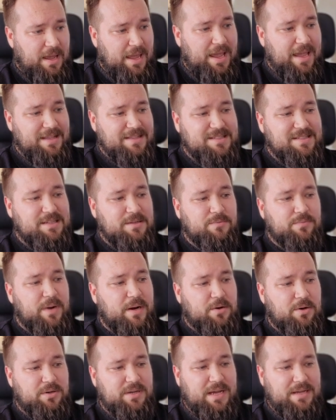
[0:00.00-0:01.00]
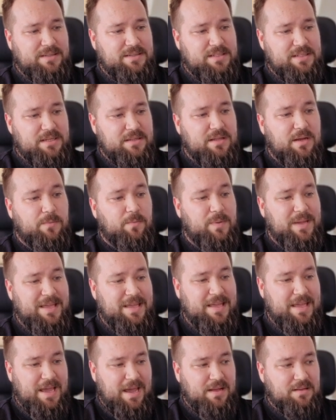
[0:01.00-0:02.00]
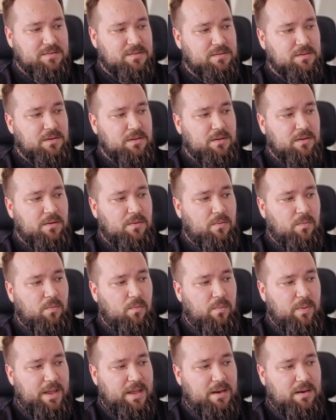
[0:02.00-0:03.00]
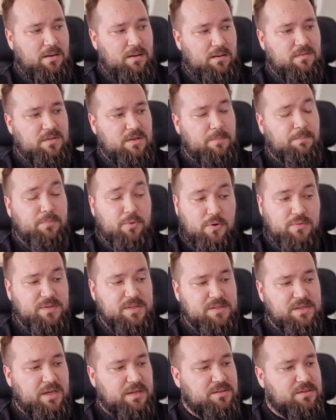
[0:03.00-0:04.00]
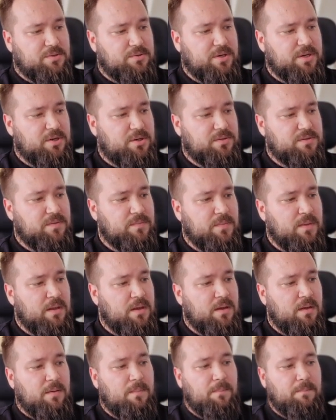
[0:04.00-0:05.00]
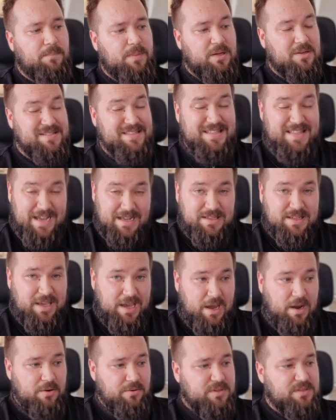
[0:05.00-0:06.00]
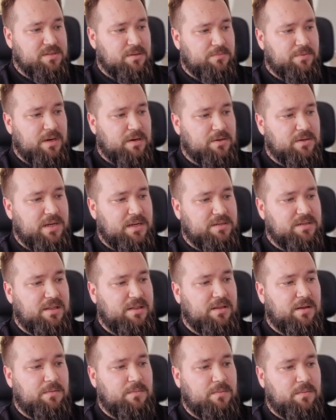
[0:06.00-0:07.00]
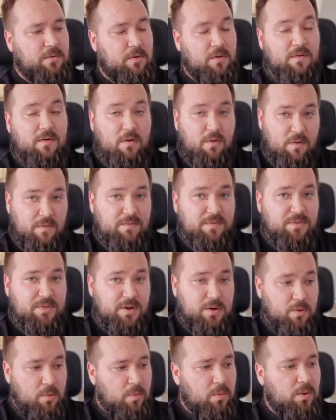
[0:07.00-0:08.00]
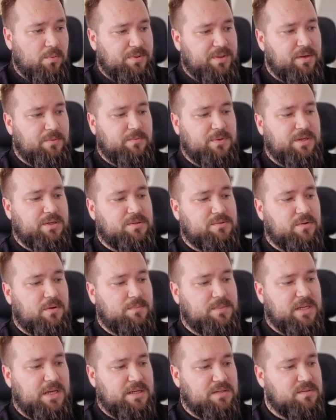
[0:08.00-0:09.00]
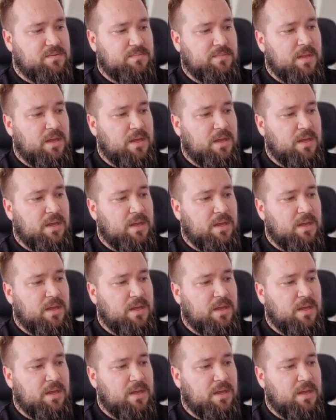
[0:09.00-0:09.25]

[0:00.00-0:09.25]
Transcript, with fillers: AT record I D that we get when the process gets triggered, because that carries the record I D that all of the quote that we need to update,